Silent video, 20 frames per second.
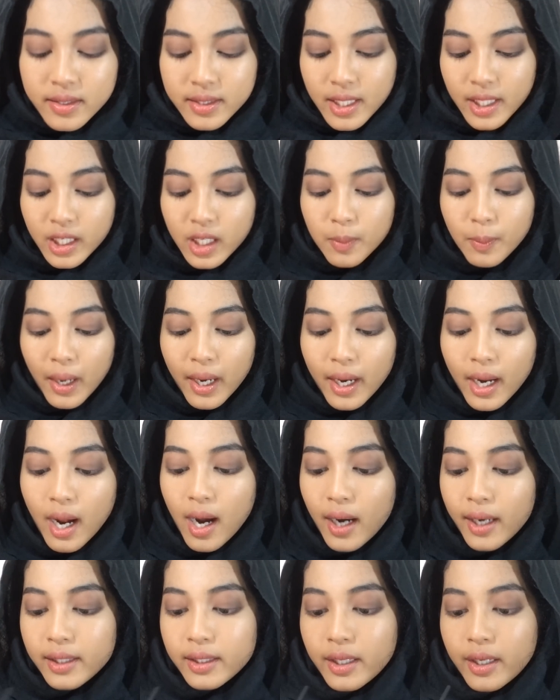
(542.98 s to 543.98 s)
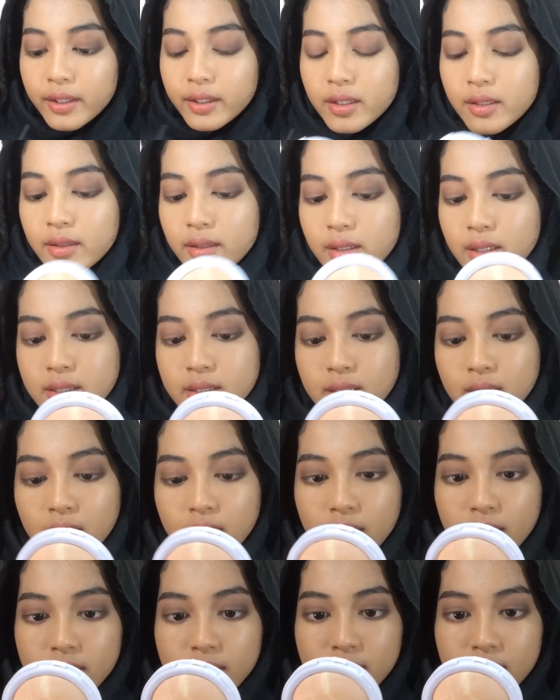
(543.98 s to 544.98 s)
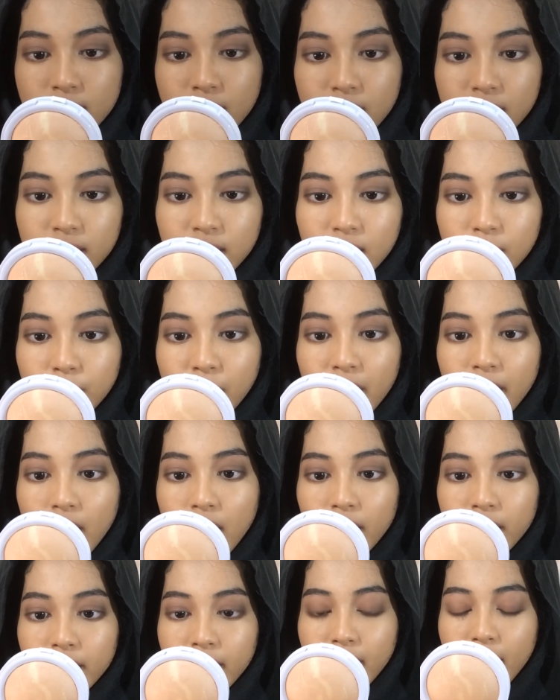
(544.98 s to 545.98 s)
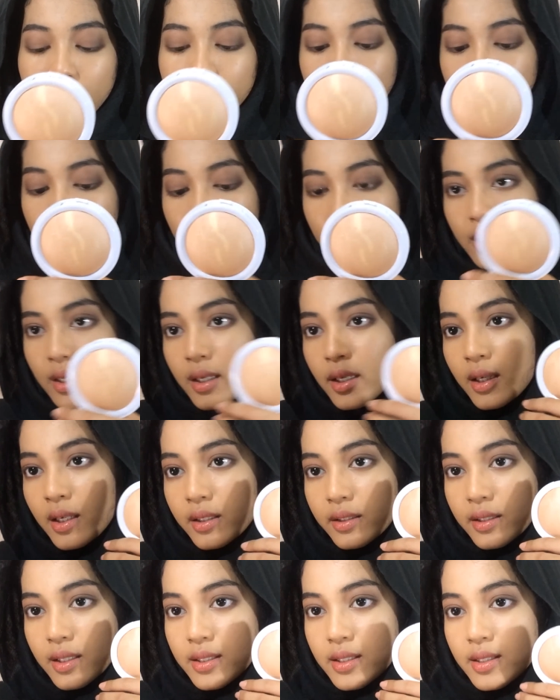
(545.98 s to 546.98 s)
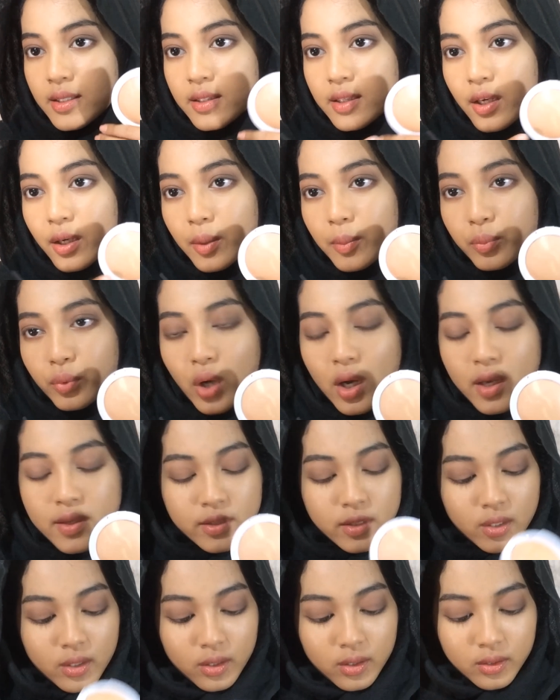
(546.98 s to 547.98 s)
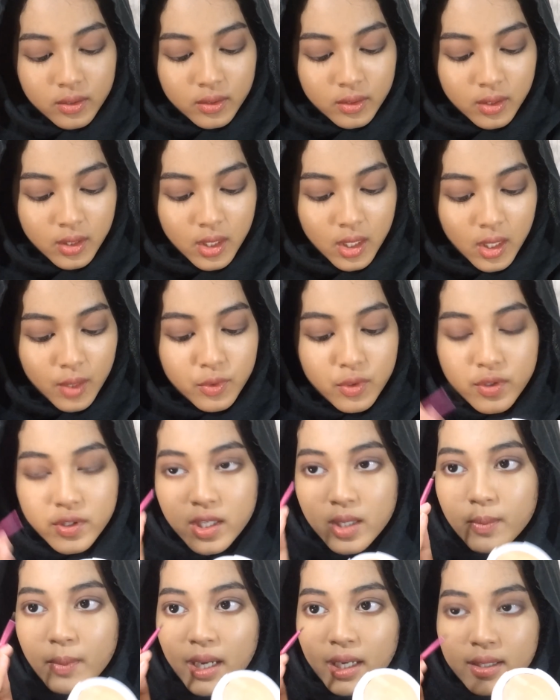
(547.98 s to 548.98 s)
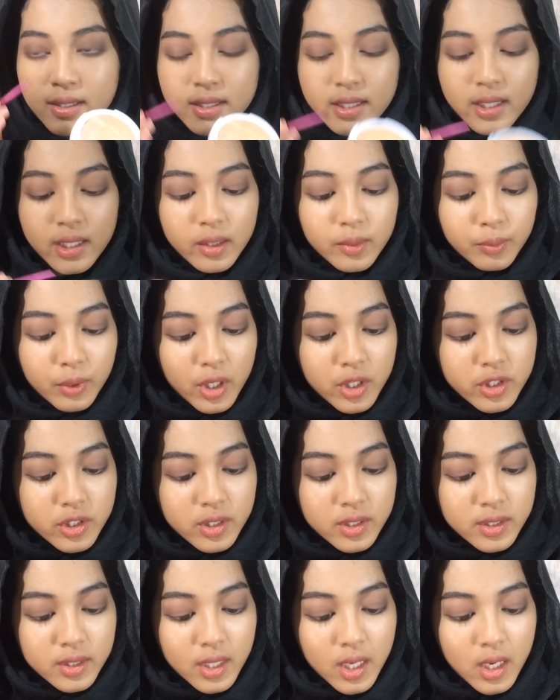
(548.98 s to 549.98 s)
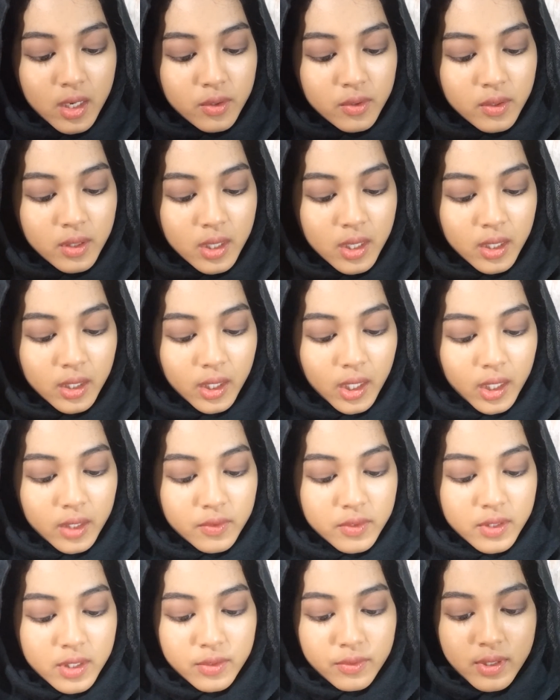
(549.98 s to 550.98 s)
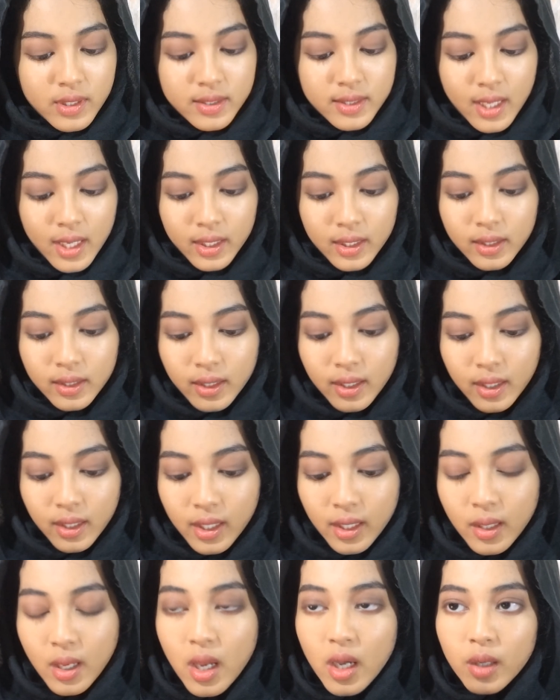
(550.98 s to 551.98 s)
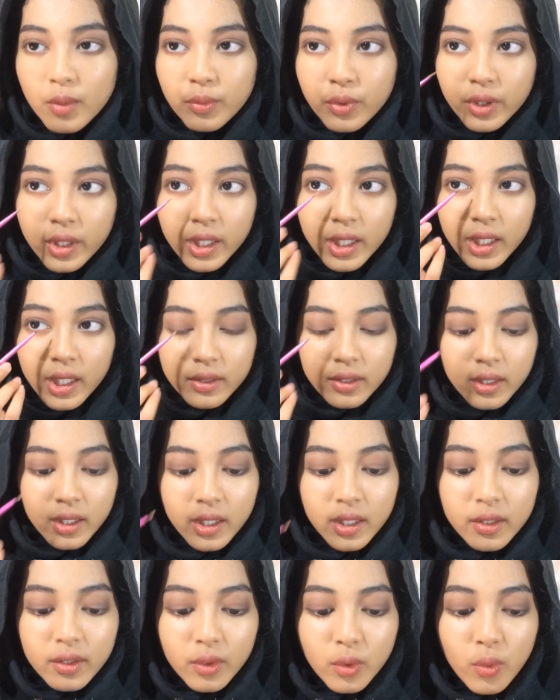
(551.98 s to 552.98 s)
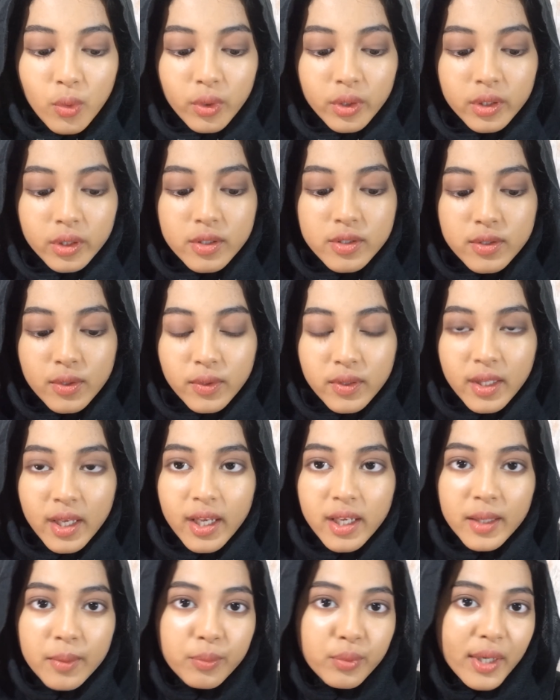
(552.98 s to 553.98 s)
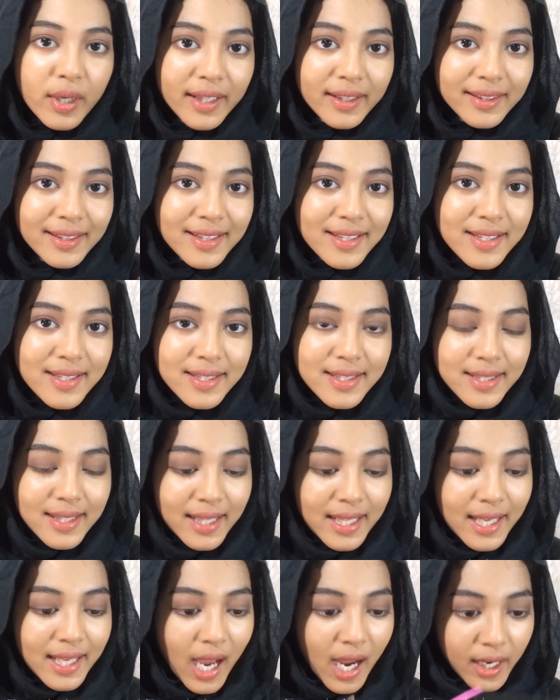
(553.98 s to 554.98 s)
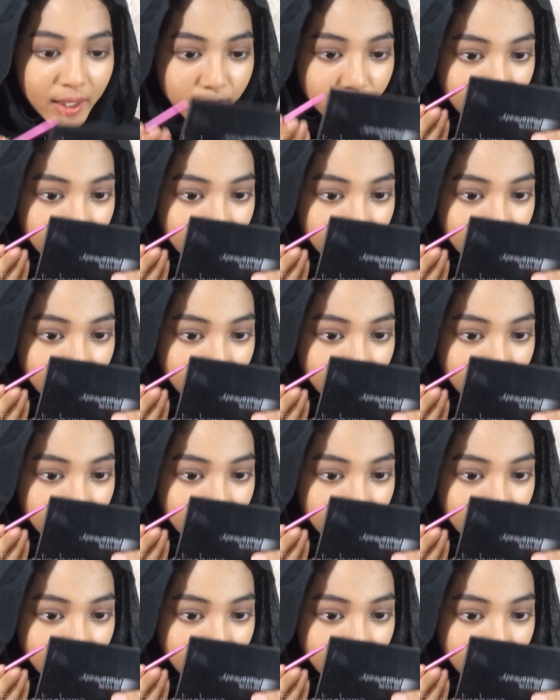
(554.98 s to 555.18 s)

Taking my highlighter, this is Tiki by Heart Candy. This is their bronzer. Using my concealer brush just now, kind of just recycling it, putting in the inner corner so that it brightens the eye